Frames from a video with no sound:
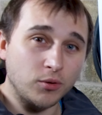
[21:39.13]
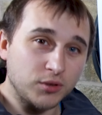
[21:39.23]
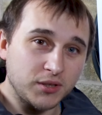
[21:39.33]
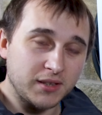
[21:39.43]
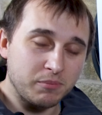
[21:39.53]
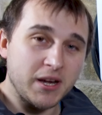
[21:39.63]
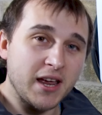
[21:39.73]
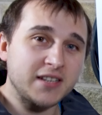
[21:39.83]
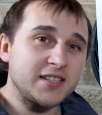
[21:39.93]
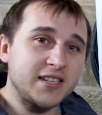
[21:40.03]
So it'd be
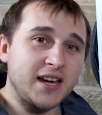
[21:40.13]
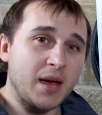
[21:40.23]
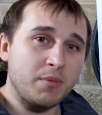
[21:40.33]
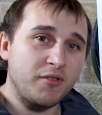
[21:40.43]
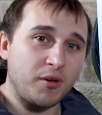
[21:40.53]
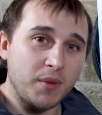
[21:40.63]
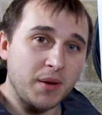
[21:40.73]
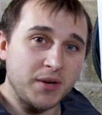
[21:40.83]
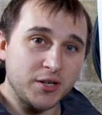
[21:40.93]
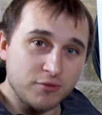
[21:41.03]
nice to see Hypervolt
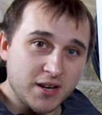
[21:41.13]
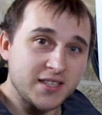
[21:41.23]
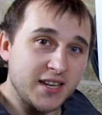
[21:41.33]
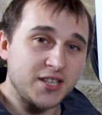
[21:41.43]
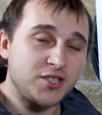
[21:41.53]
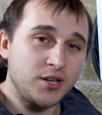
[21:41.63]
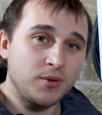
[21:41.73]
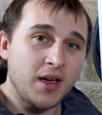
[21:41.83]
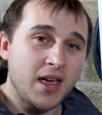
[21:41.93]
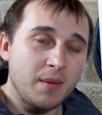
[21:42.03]
maybe address that issue,
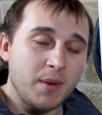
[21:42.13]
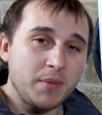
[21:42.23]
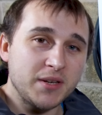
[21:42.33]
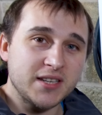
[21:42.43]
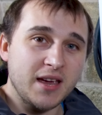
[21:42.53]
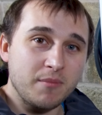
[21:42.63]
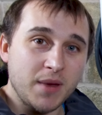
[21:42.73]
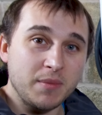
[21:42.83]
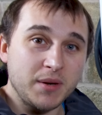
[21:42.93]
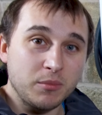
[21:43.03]
maybe set
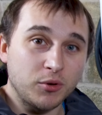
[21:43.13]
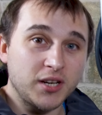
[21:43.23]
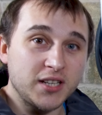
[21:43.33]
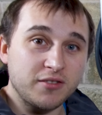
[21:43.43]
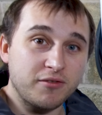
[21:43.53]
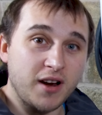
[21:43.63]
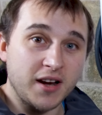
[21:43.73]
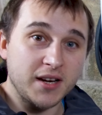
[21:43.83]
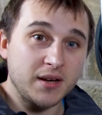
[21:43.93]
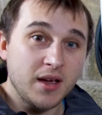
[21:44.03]
maybe Monday to
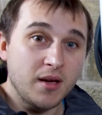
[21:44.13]
Friday,